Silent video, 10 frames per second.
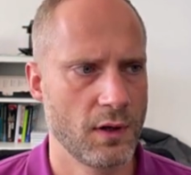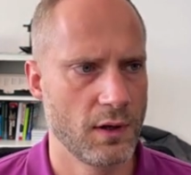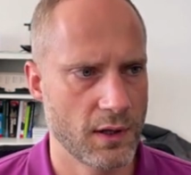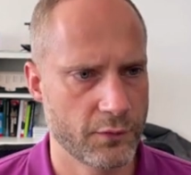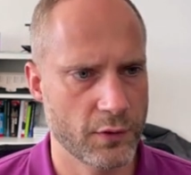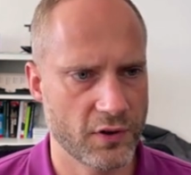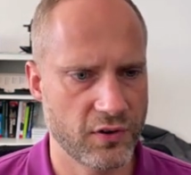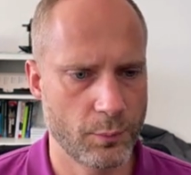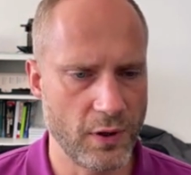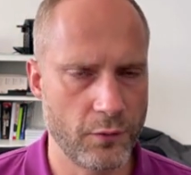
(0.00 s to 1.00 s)
Like for
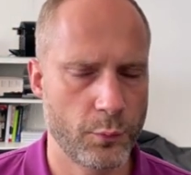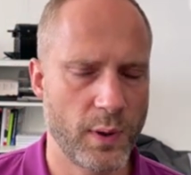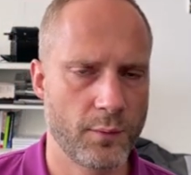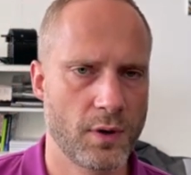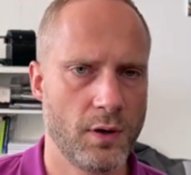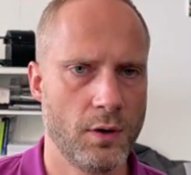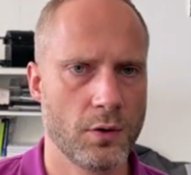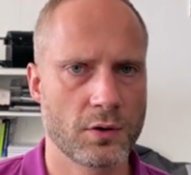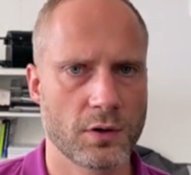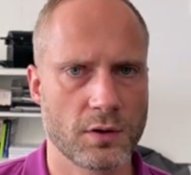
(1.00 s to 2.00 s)
example, if we will
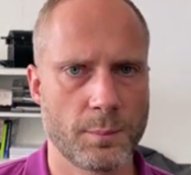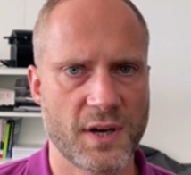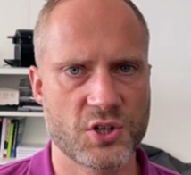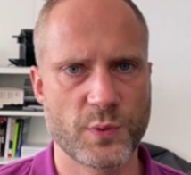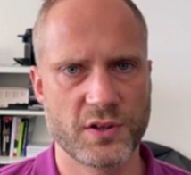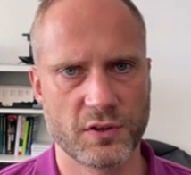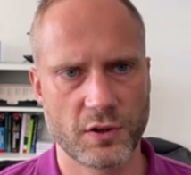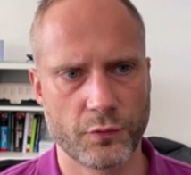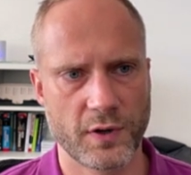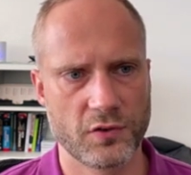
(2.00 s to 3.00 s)
look on the management
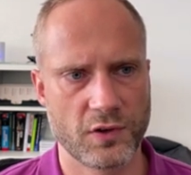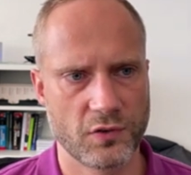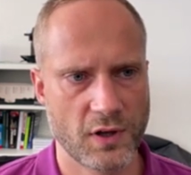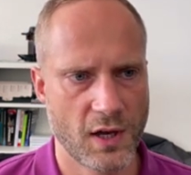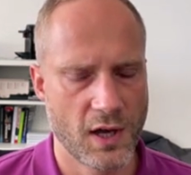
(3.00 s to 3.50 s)
interfaces,